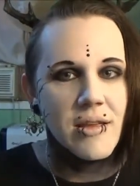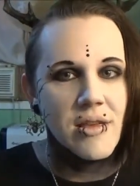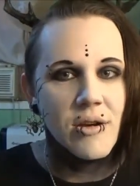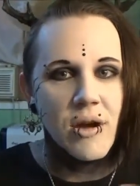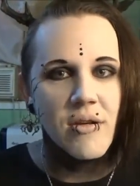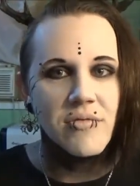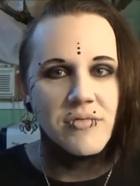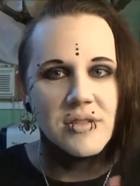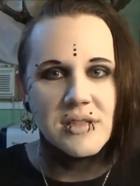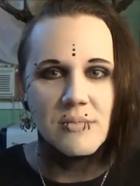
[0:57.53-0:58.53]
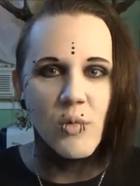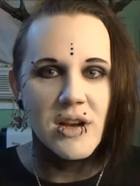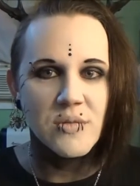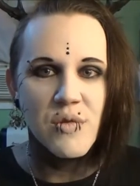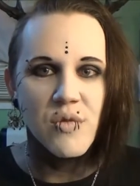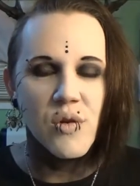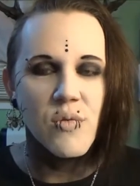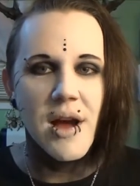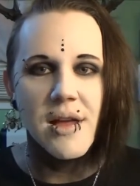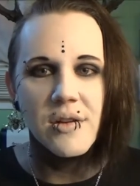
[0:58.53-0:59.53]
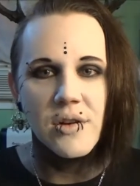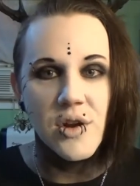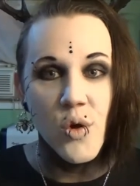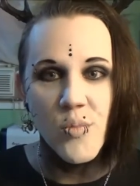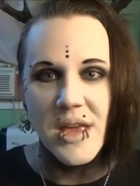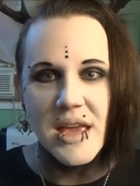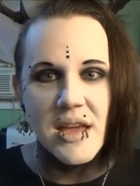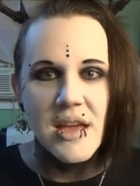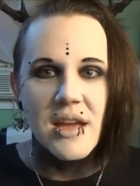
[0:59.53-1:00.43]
you know, have watched me for a while or know me,